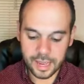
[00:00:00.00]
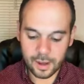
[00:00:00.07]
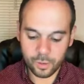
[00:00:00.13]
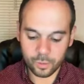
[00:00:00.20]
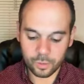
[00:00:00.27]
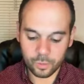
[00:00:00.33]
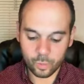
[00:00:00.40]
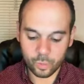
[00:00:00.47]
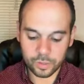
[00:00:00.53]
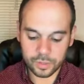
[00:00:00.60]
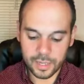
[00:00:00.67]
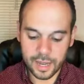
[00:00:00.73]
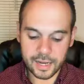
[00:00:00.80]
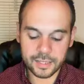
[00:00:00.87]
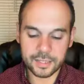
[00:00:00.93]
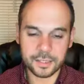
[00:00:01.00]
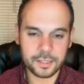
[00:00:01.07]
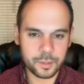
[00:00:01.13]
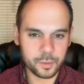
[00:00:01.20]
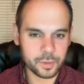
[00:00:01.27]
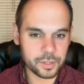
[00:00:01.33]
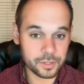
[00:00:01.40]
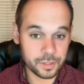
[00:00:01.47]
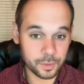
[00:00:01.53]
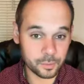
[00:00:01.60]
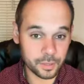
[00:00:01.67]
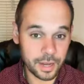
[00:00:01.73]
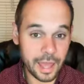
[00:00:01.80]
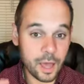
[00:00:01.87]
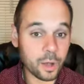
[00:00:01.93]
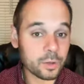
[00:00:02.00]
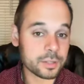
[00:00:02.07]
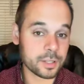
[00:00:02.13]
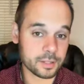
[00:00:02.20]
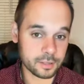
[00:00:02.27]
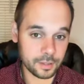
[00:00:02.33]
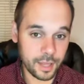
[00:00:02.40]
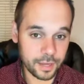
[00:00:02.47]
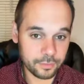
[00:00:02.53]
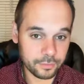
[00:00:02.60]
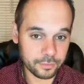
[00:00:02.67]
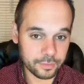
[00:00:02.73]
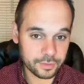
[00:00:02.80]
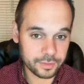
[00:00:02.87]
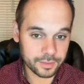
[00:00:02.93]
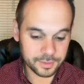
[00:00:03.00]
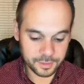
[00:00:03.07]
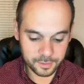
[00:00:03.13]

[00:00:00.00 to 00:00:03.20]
doubt what God can do in someone else's life,